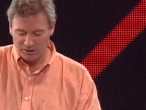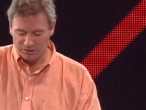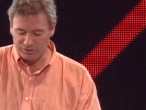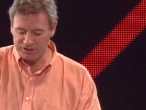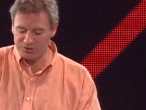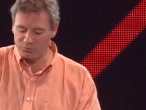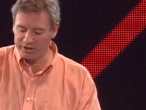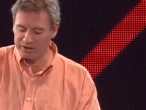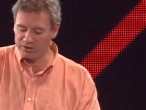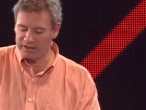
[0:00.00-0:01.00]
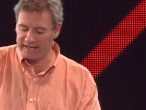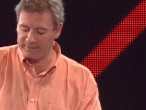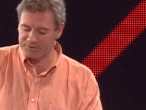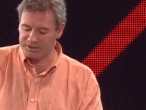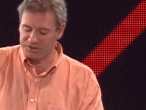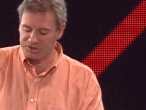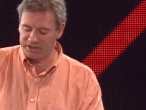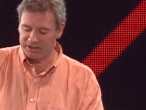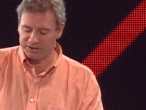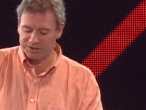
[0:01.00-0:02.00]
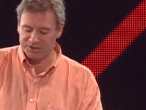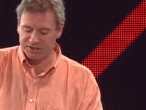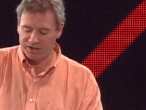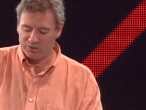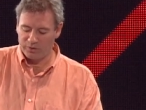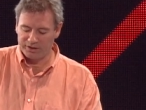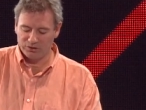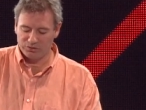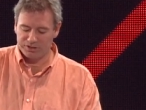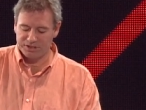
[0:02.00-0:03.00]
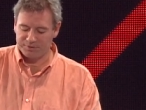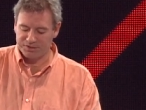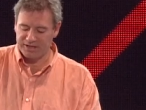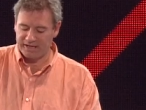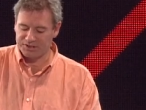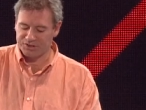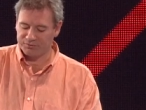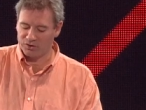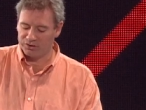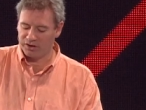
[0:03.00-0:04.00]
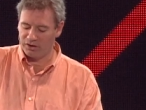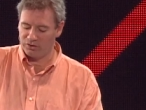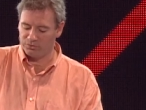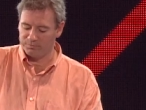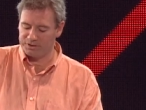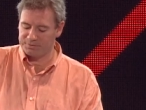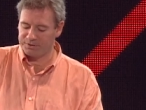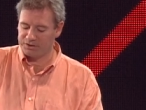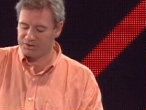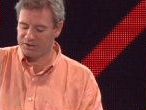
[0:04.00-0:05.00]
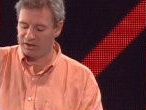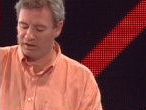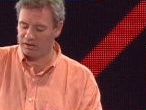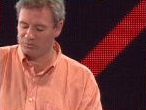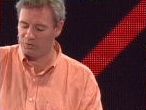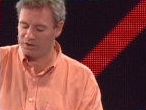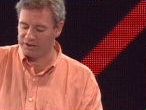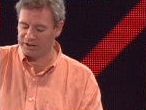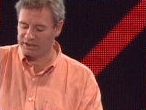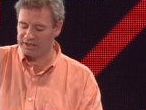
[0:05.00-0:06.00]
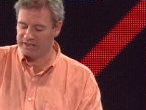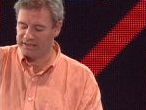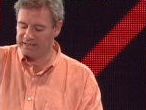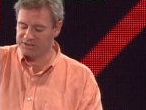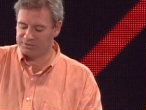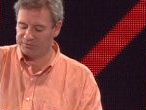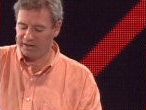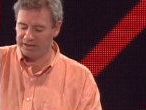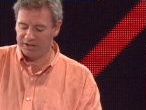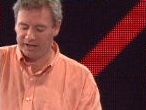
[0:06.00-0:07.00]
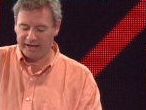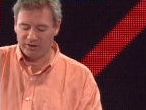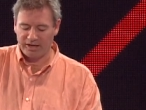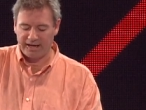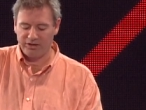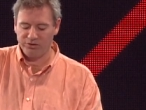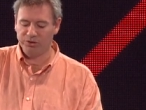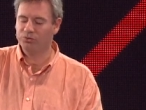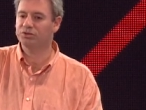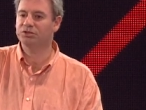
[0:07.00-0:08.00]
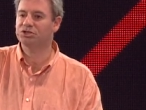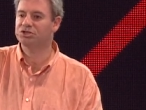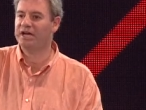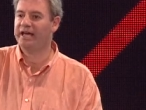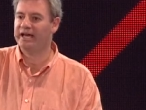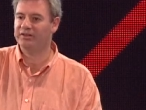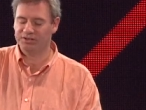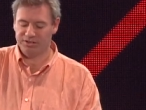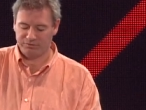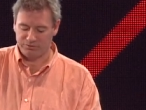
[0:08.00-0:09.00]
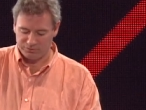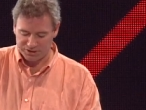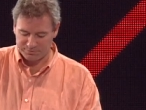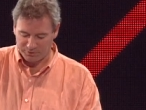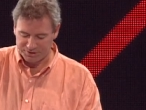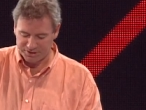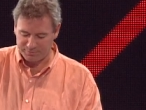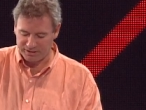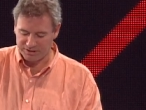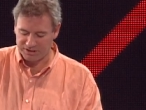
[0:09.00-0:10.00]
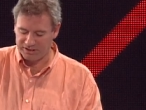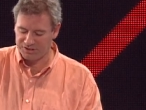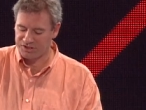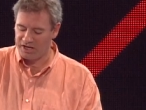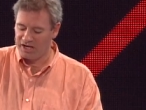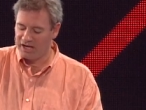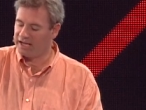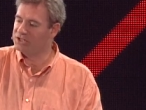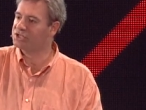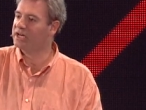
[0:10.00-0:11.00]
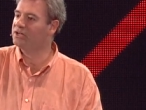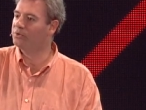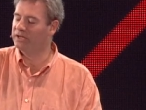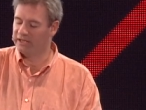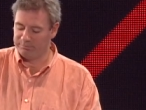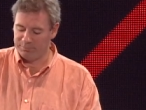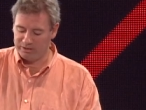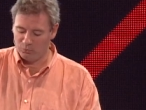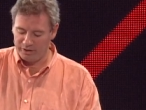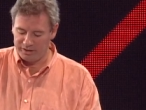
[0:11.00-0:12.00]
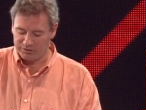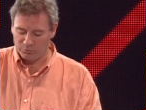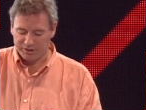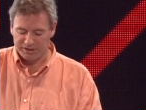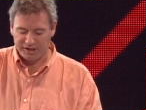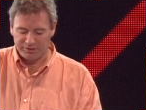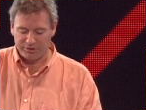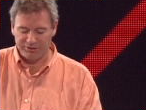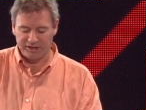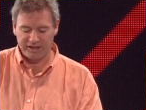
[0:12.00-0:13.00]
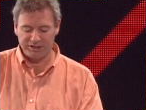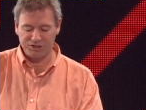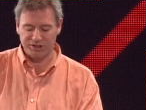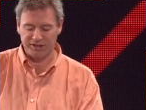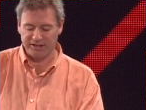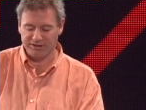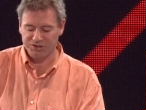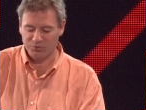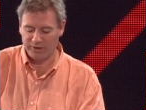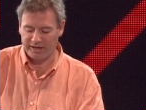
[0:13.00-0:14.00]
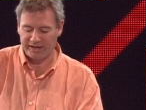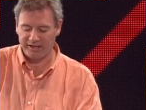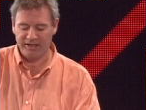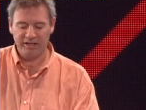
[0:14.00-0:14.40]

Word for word: The reason why you collapse in tears when your Christmas guests have gone home is because the hard work is finding out how you can share the different responsibilities and genuinely be with one another in the kitchen and elsewhere